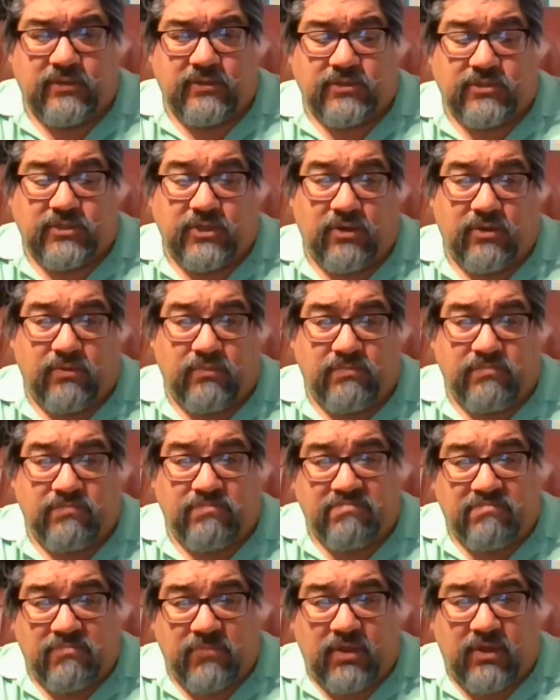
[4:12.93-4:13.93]
So,
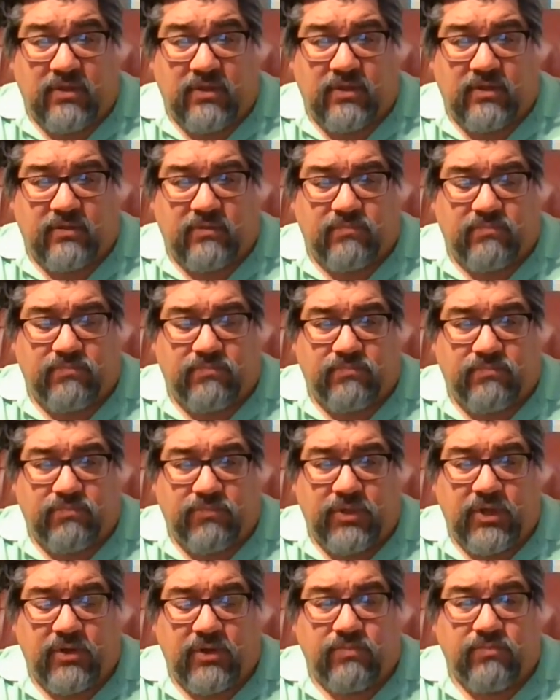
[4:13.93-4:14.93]
uh,
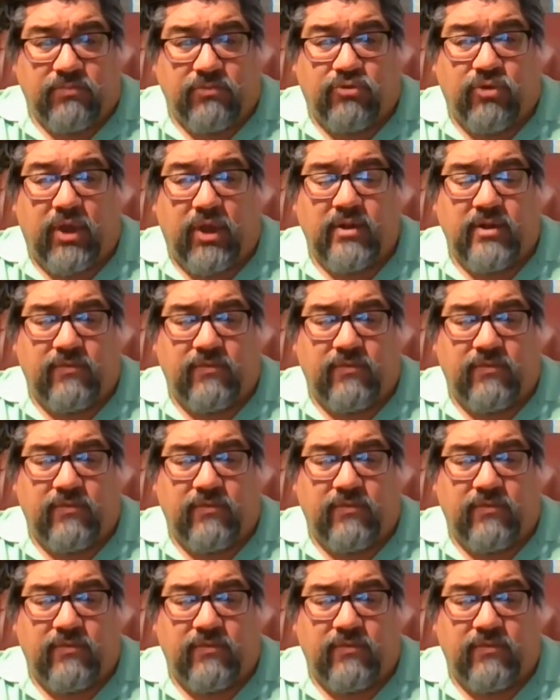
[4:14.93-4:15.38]
try